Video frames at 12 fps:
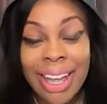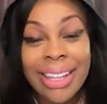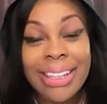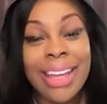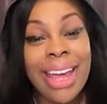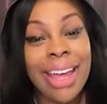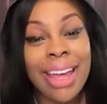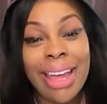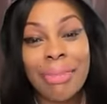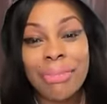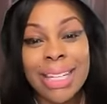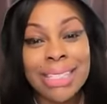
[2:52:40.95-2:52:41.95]
Yeah,
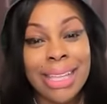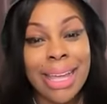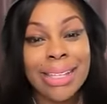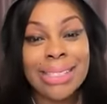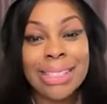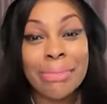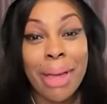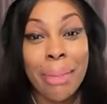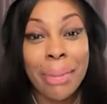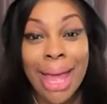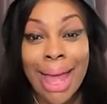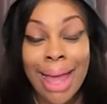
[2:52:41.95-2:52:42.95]
I'm gonna be dancing my
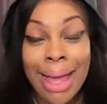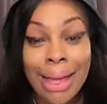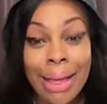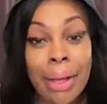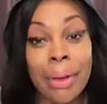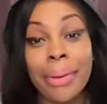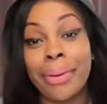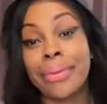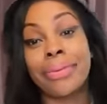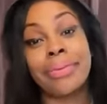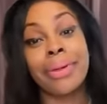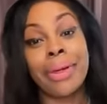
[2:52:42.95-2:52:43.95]
behind
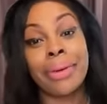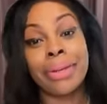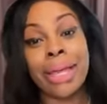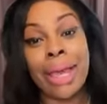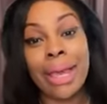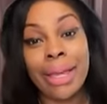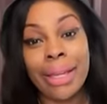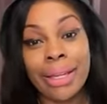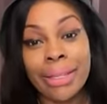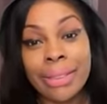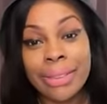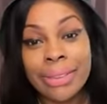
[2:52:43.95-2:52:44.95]
off, okay?